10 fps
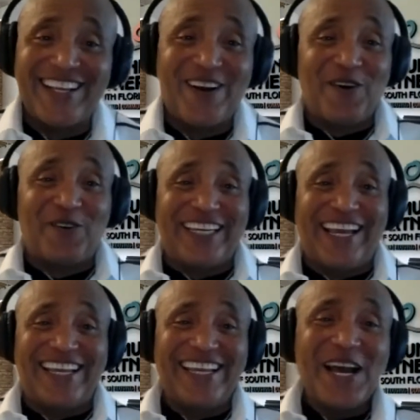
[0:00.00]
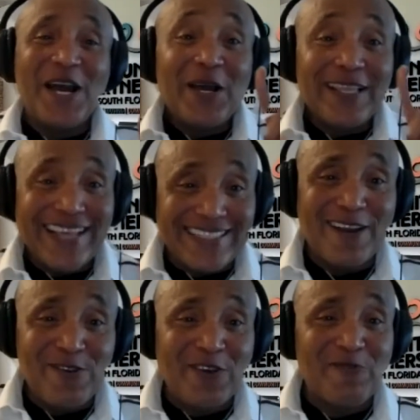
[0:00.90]
okay, that's how
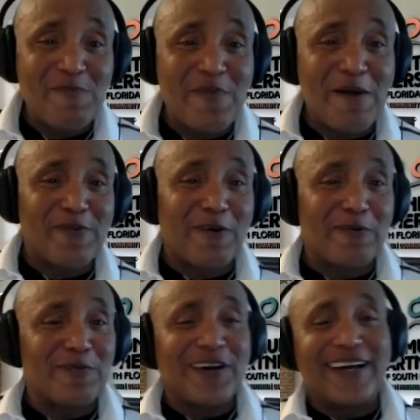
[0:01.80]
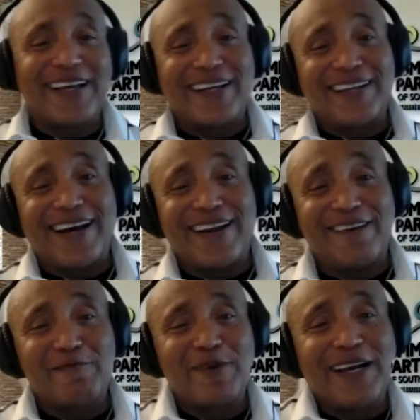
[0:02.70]
you can remember them, uh, a lot of
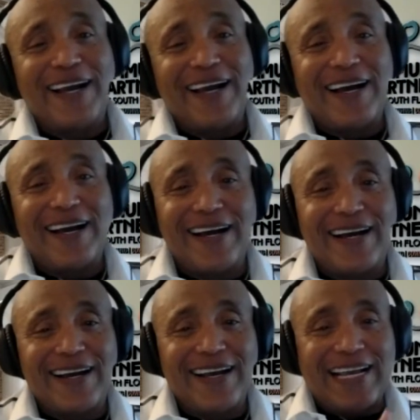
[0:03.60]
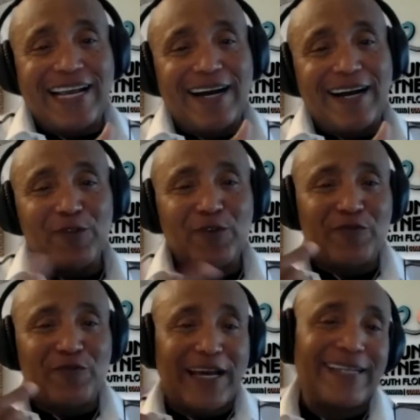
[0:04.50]
them. Uh, uh you've
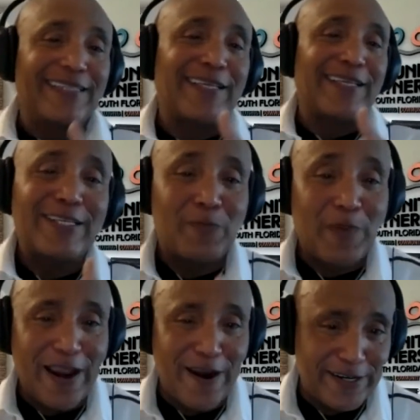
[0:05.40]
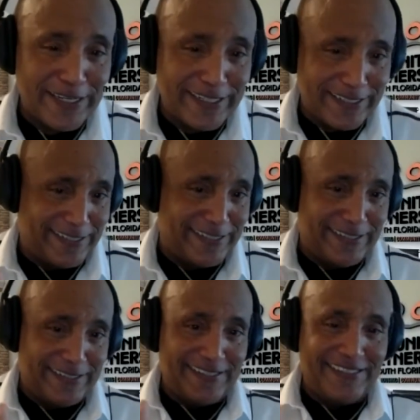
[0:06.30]
got the asparagus.
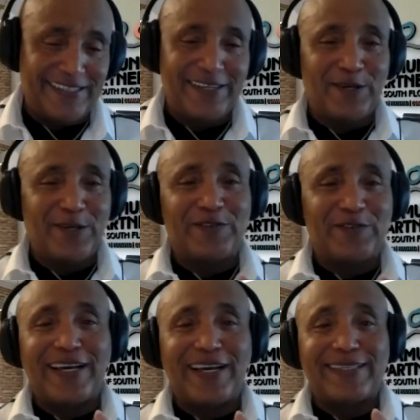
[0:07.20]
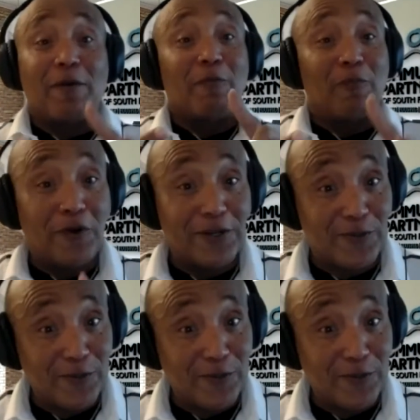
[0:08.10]
You know, you've got the Brussels